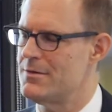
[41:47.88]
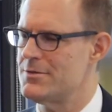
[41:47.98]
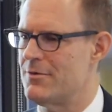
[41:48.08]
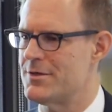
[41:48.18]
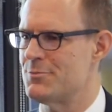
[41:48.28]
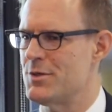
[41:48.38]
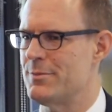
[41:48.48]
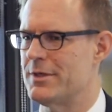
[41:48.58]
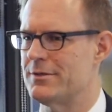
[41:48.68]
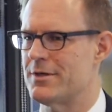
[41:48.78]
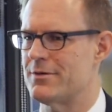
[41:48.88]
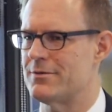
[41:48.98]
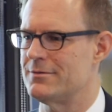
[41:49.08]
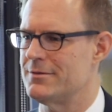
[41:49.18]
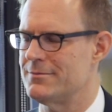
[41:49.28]
there's already some people out
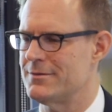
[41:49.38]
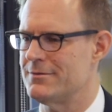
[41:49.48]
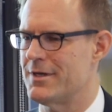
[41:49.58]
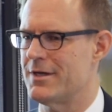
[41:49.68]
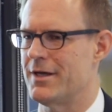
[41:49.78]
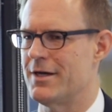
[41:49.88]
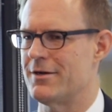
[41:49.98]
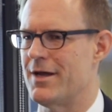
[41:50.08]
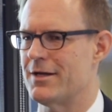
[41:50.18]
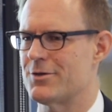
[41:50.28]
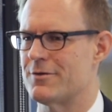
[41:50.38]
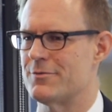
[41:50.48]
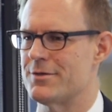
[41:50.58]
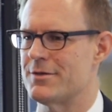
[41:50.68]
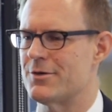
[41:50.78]
there, you know, getting ahead of that
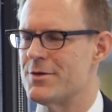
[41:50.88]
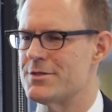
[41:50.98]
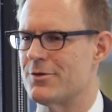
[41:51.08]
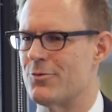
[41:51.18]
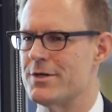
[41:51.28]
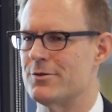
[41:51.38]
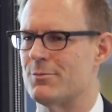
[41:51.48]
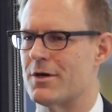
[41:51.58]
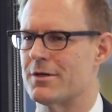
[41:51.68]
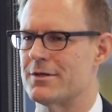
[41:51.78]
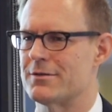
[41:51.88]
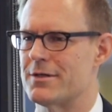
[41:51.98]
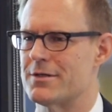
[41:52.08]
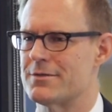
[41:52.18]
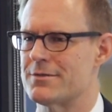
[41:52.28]
curve with increasing the rental market.
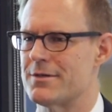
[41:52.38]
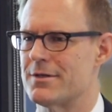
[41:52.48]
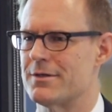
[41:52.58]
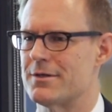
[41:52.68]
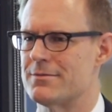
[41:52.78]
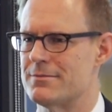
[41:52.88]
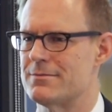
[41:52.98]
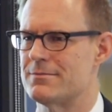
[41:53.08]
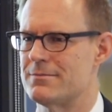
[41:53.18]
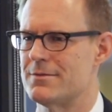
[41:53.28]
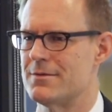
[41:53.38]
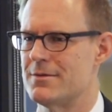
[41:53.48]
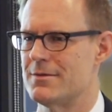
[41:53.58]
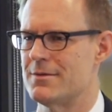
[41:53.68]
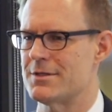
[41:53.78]
They're thinking that
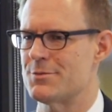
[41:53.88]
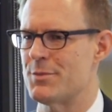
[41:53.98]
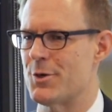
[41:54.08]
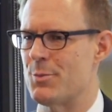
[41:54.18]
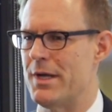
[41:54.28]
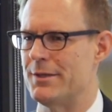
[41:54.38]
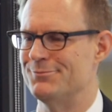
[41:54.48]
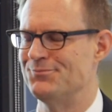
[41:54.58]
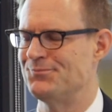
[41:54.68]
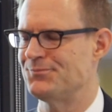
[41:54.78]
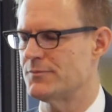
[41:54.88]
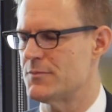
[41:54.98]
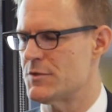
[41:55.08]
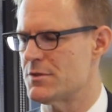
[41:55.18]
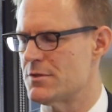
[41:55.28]
that's a better bet.
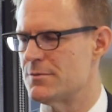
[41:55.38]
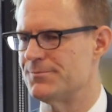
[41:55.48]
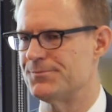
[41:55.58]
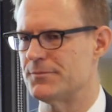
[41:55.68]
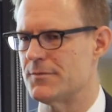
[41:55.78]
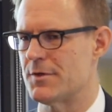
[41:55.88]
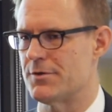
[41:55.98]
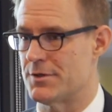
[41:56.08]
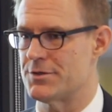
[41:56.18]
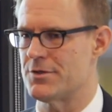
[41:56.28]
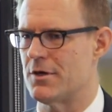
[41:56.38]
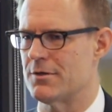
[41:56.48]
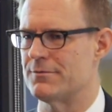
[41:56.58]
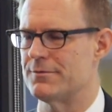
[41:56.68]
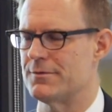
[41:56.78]
So the
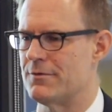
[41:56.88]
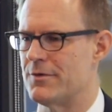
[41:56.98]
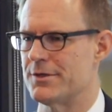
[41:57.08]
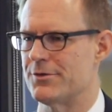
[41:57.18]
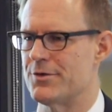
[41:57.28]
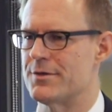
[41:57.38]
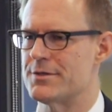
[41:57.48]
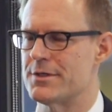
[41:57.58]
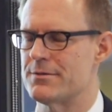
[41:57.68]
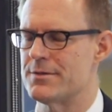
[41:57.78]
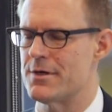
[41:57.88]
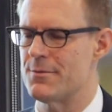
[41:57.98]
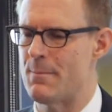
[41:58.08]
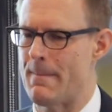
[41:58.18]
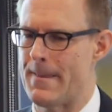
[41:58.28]
stock of rental units out
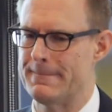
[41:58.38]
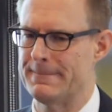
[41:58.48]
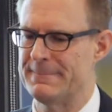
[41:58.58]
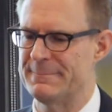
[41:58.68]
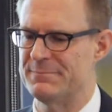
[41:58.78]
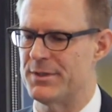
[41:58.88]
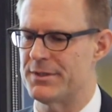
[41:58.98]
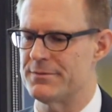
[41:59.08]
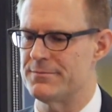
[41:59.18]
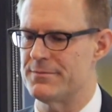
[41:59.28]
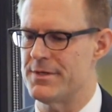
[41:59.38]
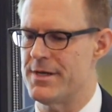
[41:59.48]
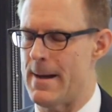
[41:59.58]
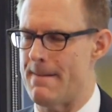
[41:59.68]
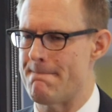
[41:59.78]
there. But
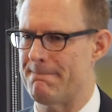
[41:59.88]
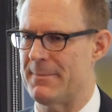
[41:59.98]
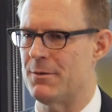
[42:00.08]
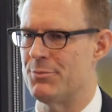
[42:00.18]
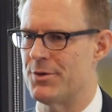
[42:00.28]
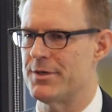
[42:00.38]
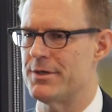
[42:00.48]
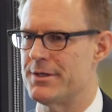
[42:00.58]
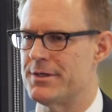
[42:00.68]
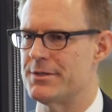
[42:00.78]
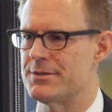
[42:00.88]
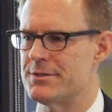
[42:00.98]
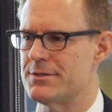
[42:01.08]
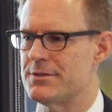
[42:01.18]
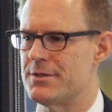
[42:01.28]
yeah, Alberta
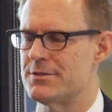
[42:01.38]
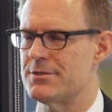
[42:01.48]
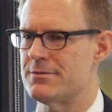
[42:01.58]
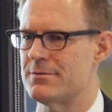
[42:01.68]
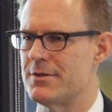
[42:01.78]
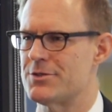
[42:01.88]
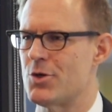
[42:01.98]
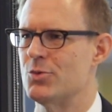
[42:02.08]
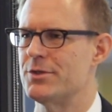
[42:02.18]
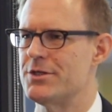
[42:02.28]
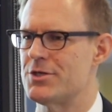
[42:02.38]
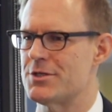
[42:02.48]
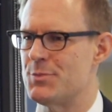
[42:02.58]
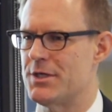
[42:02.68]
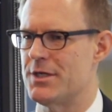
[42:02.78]
is, it's only
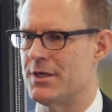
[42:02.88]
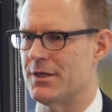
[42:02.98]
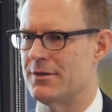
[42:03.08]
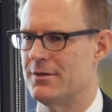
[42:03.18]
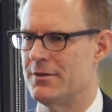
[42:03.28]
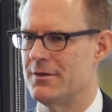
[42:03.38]
just beginning